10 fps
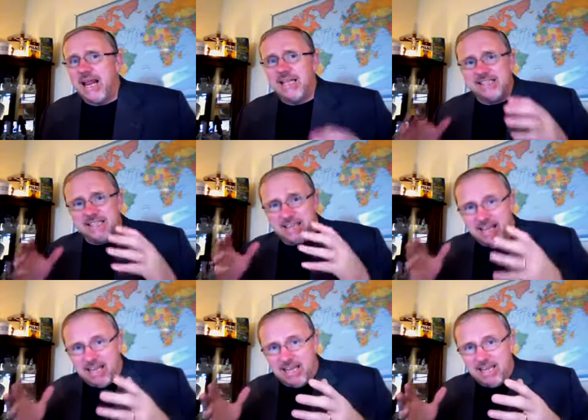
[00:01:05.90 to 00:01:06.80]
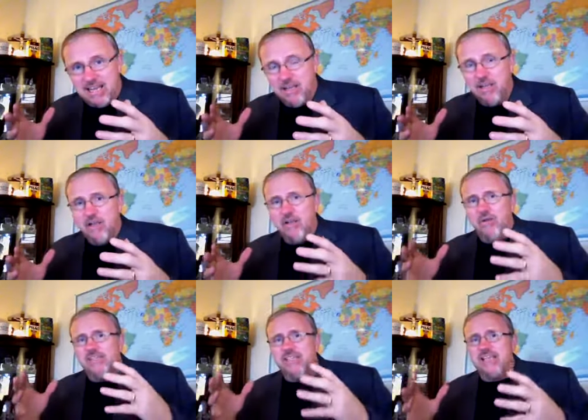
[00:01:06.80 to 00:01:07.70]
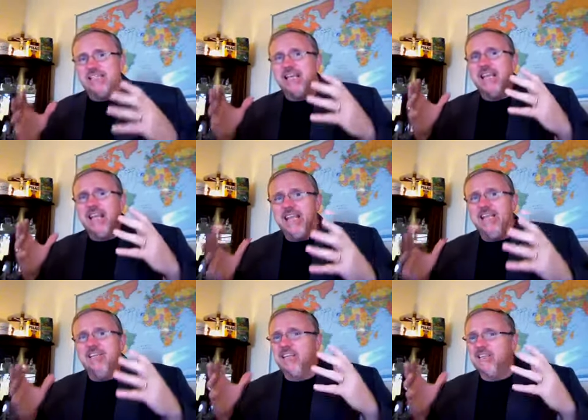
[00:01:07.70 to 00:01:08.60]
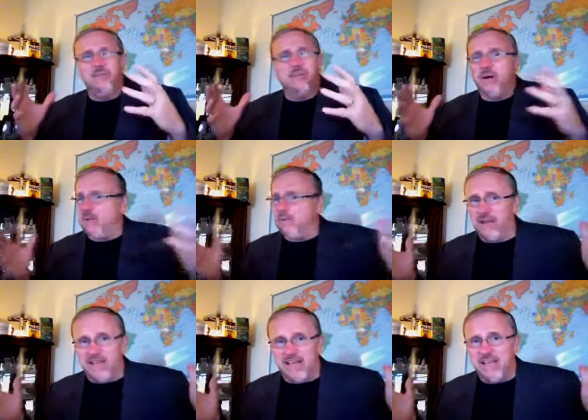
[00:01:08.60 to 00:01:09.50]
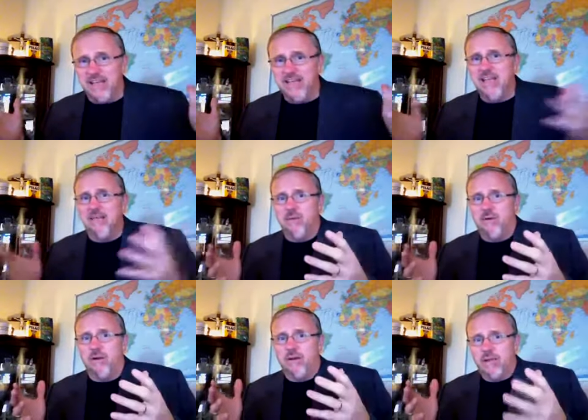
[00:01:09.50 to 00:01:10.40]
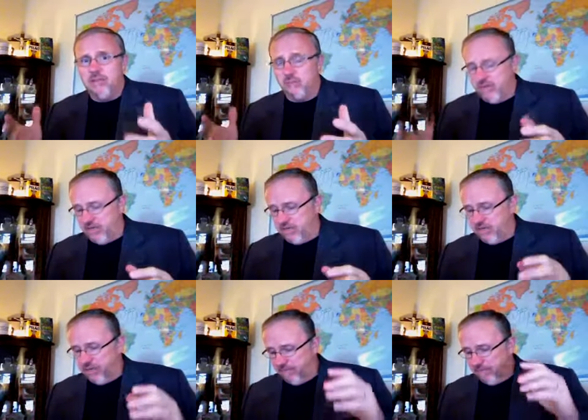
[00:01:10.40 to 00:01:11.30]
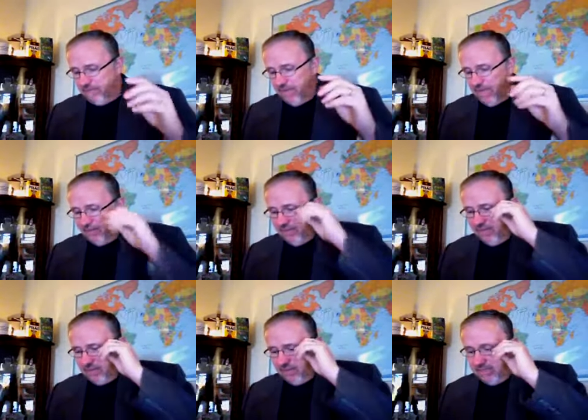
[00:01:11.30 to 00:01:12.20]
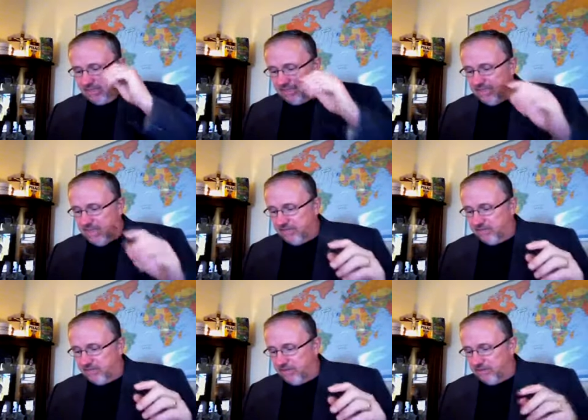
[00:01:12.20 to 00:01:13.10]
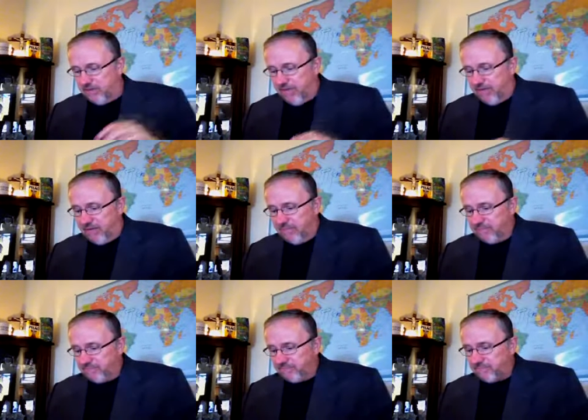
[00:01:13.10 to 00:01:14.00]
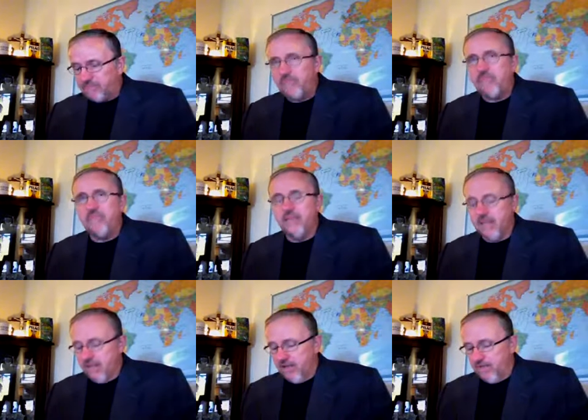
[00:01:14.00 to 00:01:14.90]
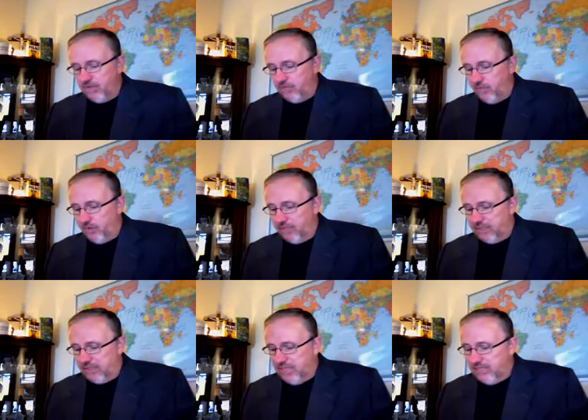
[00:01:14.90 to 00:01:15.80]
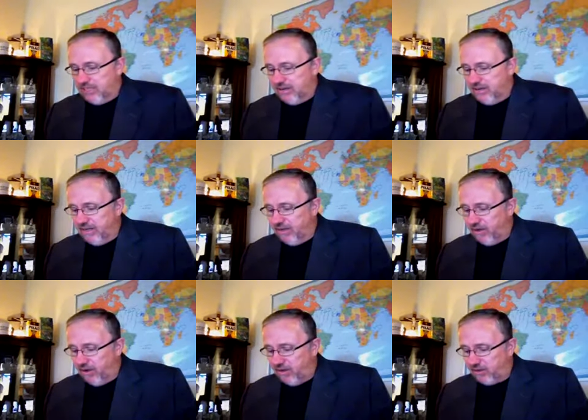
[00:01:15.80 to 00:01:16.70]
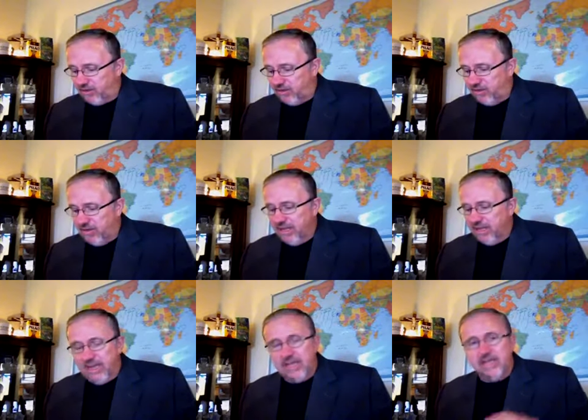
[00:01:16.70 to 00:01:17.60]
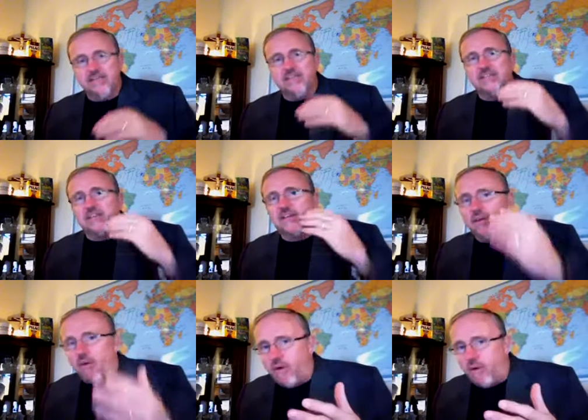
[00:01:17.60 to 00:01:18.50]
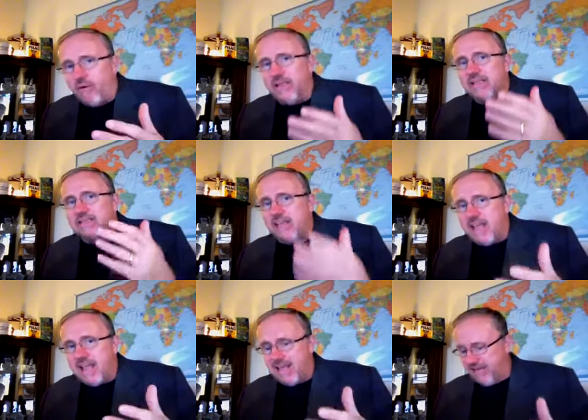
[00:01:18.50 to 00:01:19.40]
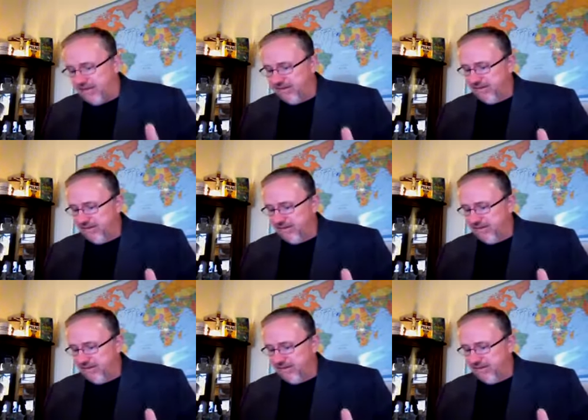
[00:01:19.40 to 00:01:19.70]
Saleh, who says he doesn't want to play anymore. He's wanting to quit. Now, here's what it says in Daniel chapter 11. Verse 41 says, He shall enter also into the glorious land,